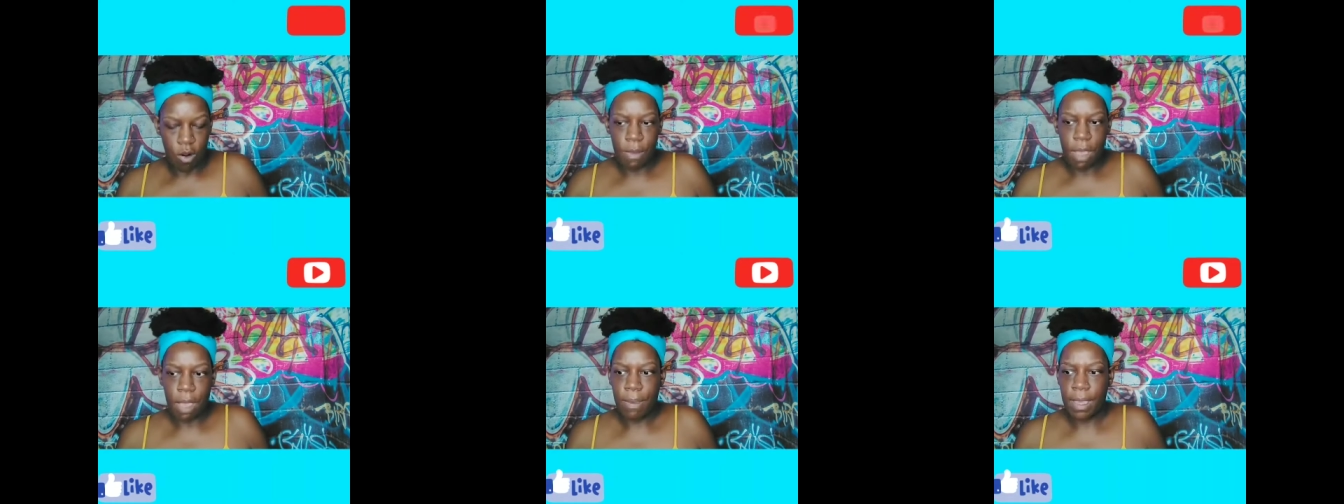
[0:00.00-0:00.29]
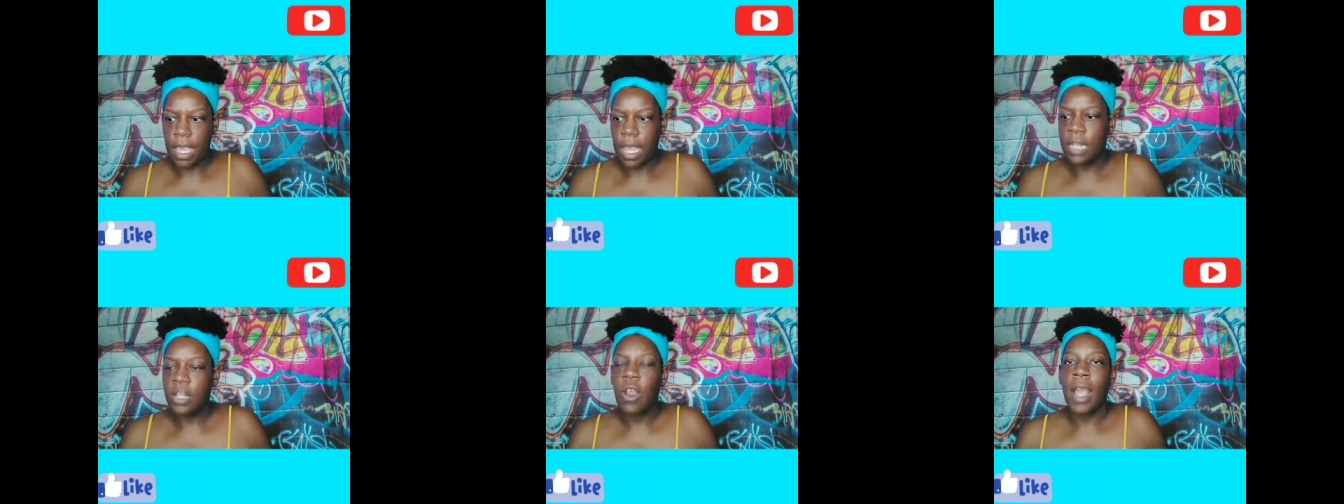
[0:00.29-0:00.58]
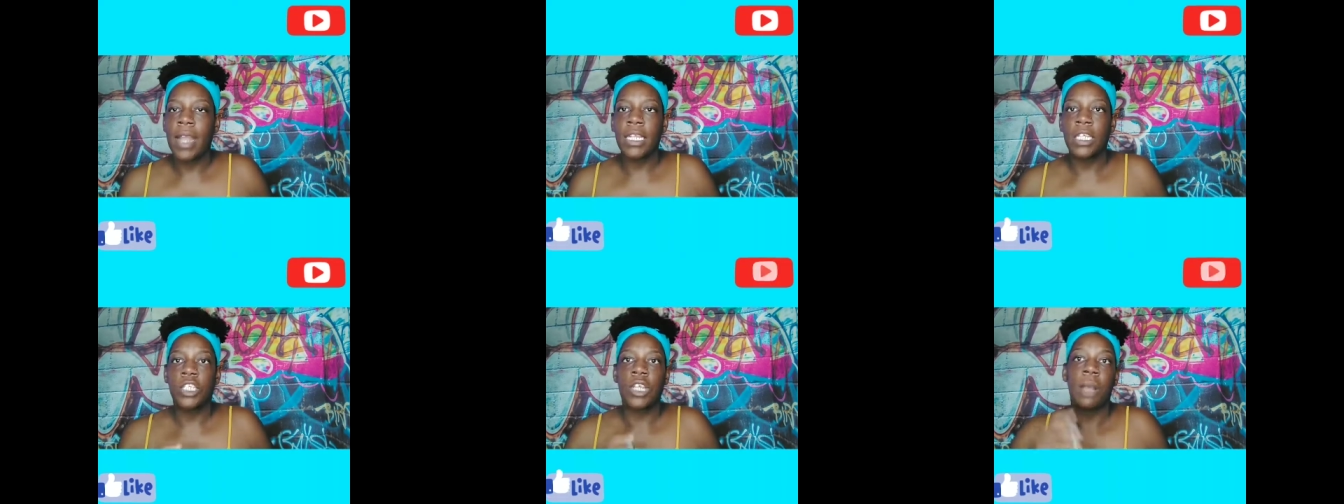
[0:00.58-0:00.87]
Or maybe, no,
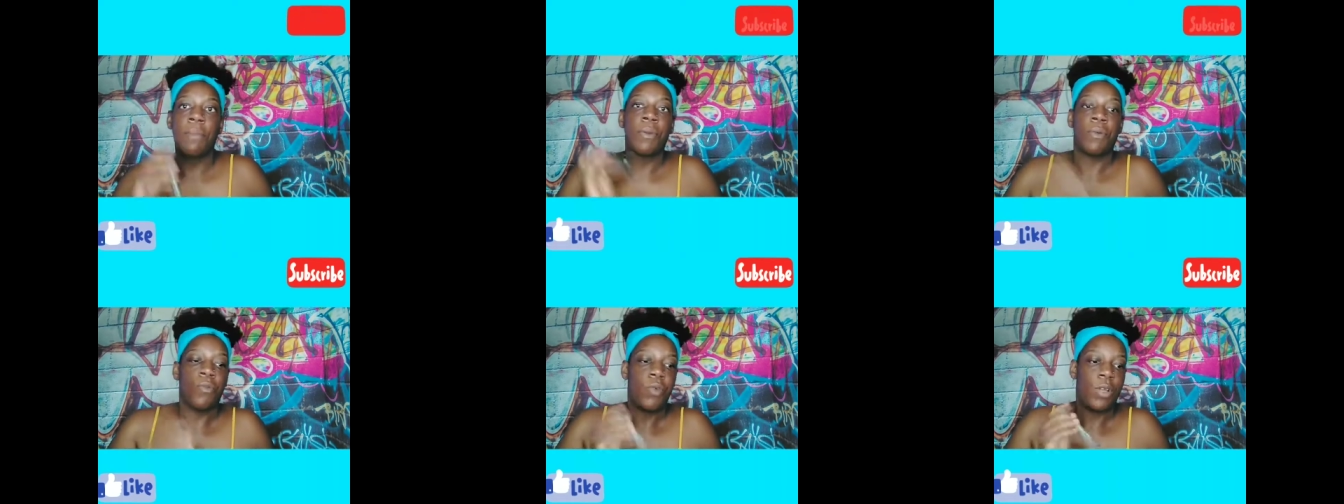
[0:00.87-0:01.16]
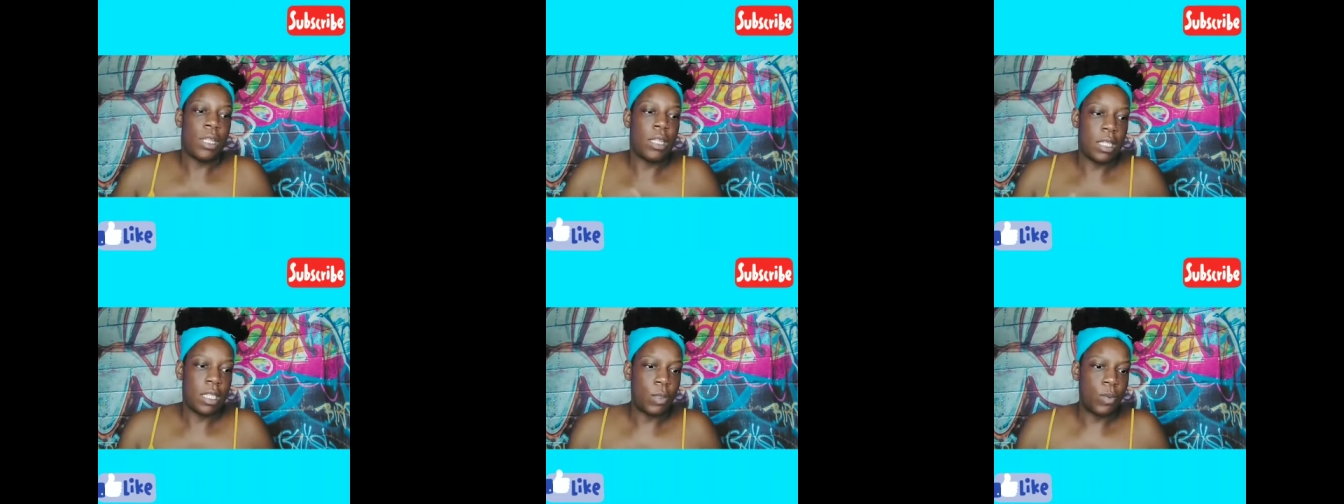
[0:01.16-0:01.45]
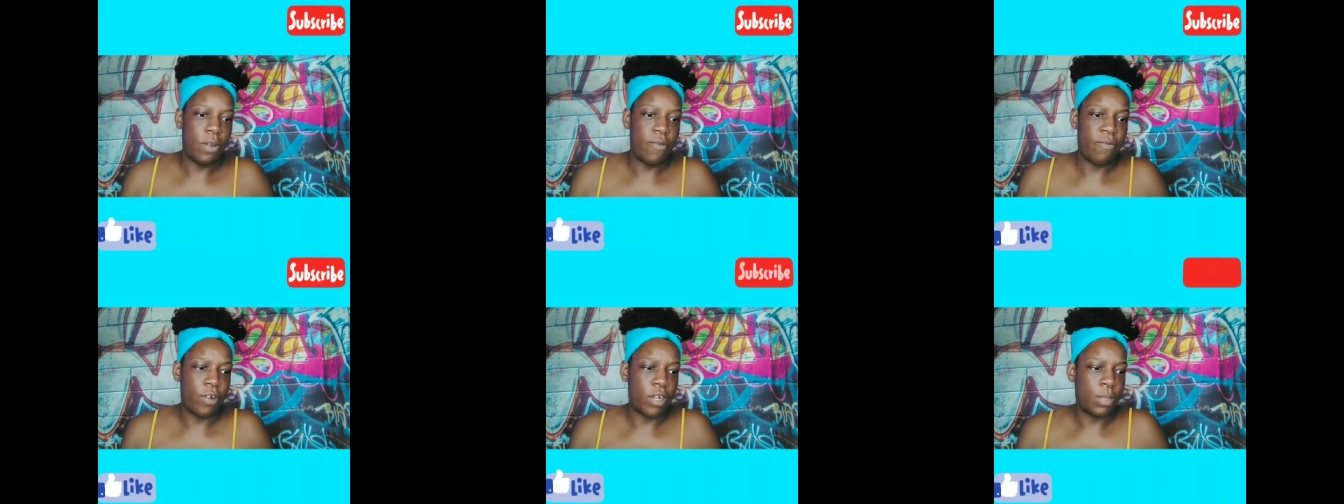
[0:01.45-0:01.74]
I did shopping with this
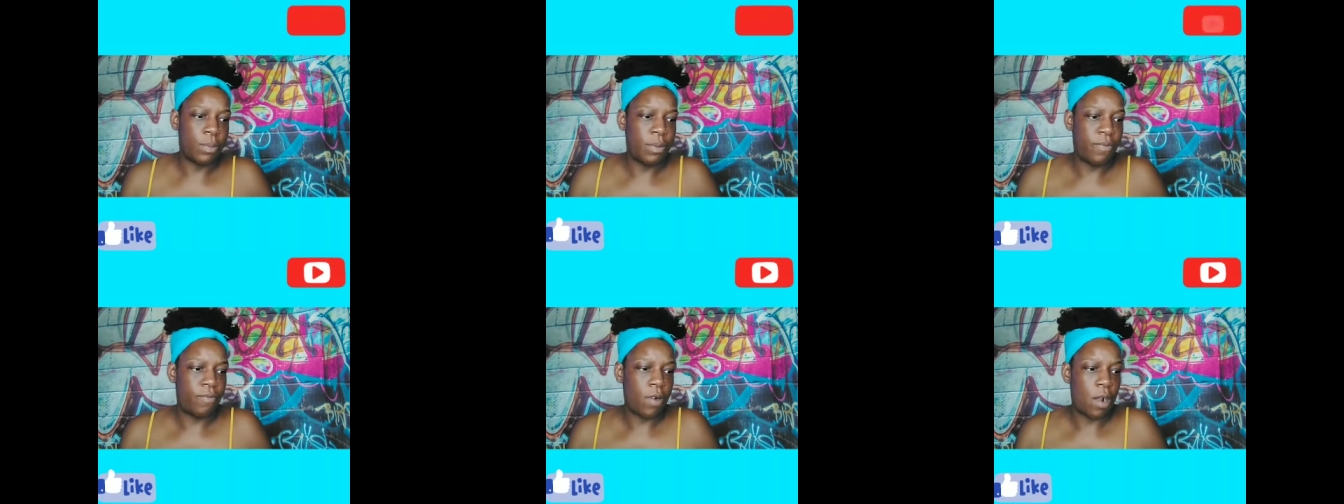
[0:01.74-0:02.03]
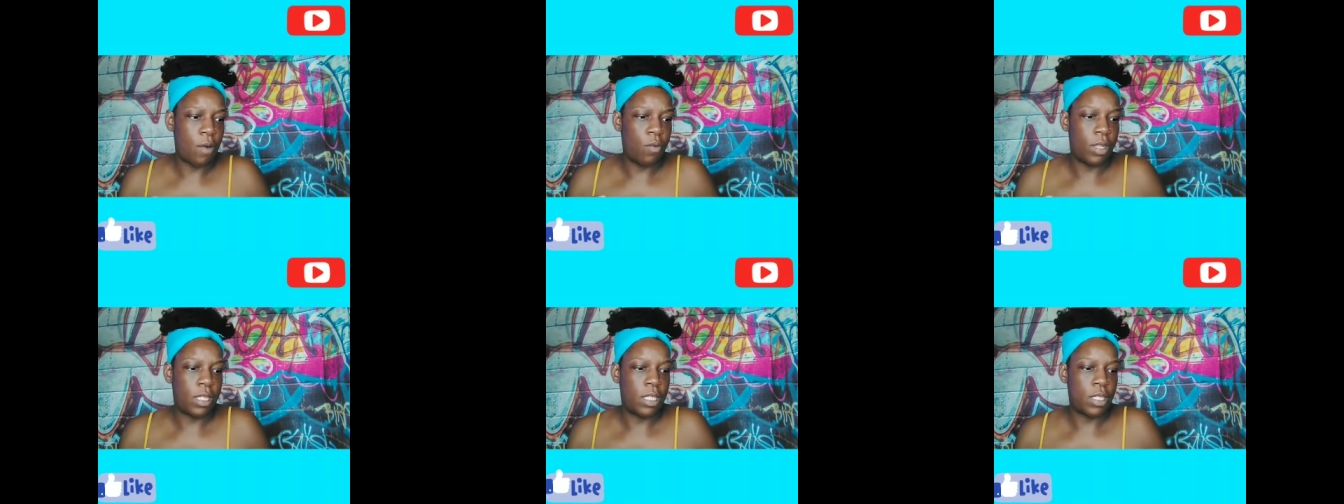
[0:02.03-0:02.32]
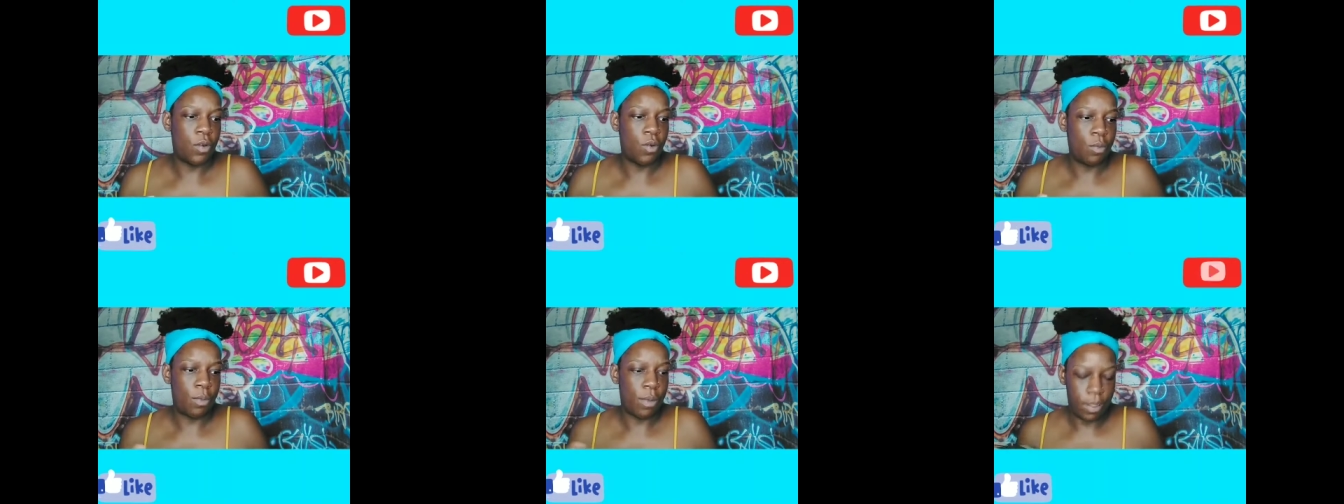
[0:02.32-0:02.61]
one first before I went
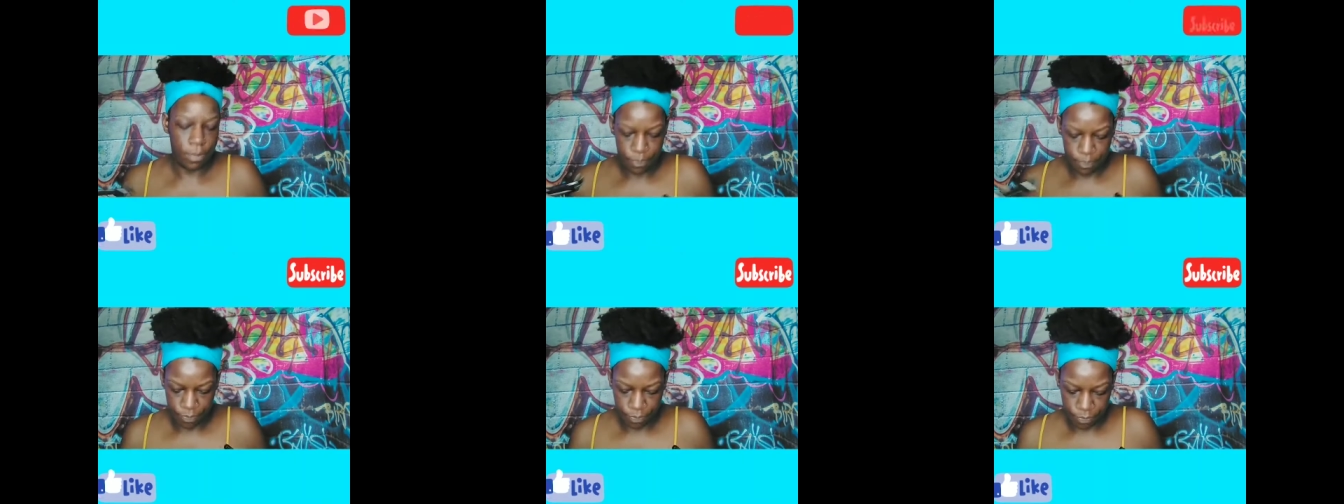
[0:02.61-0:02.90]
to Uma.